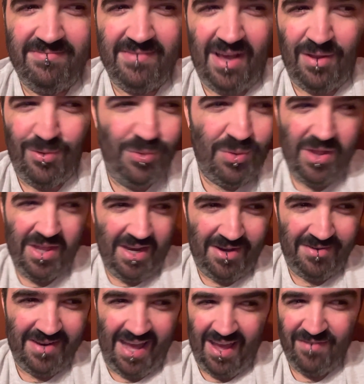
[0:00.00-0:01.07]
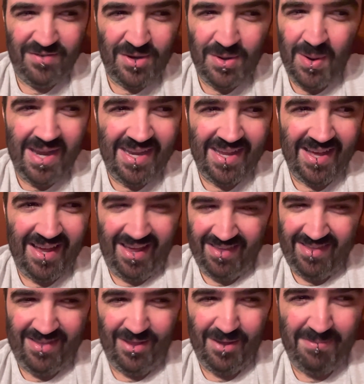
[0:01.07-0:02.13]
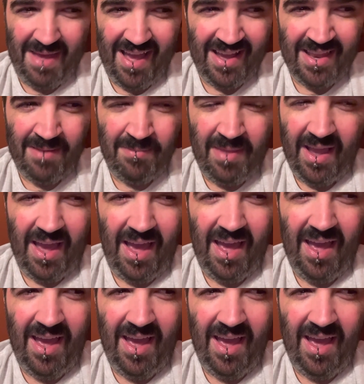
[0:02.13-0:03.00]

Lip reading: I just really don't. I have no idea. I still look back and I'm like,